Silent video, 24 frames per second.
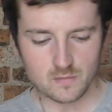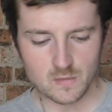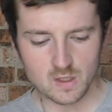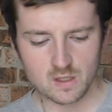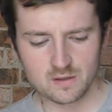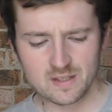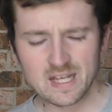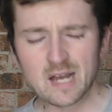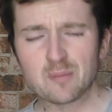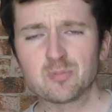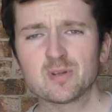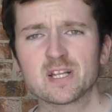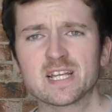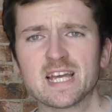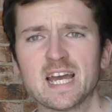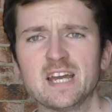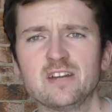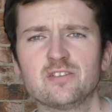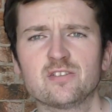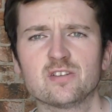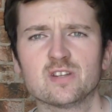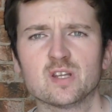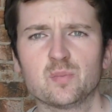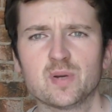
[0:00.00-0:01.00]
the
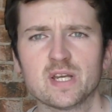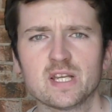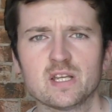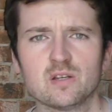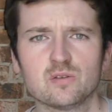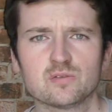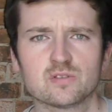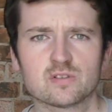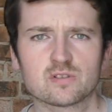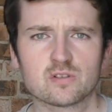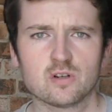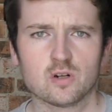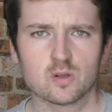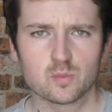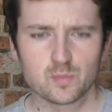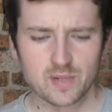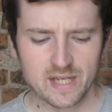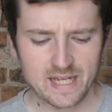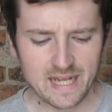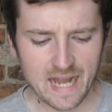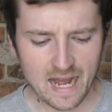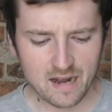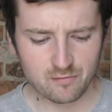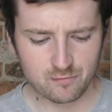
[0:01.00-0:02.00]
application that Ping uses is called
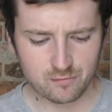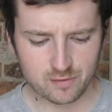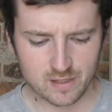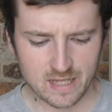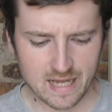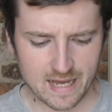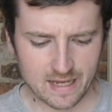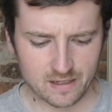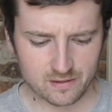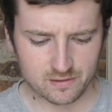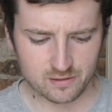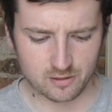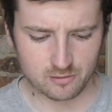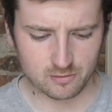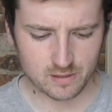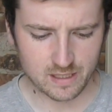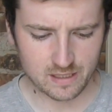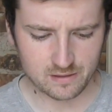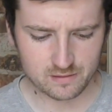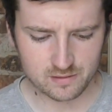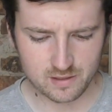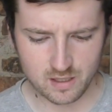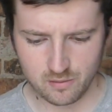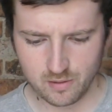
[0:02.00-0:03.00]
Ping N-Flight, so
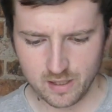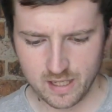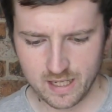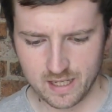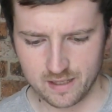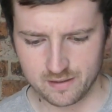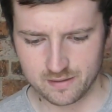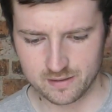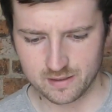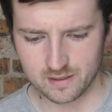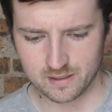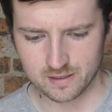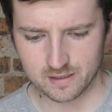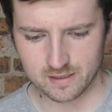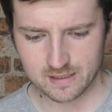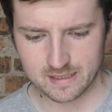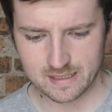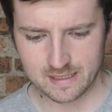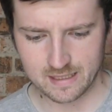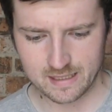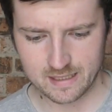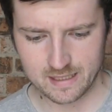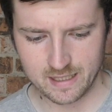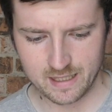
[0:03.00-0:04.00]
let's go ahead and
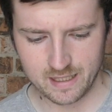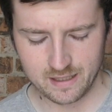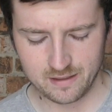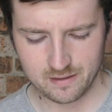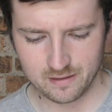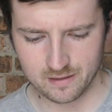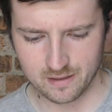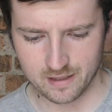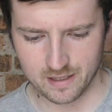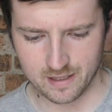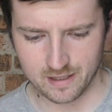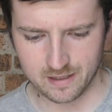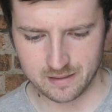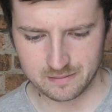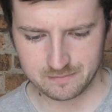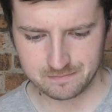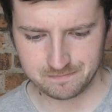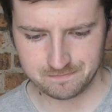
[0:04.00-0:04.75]
click it in there.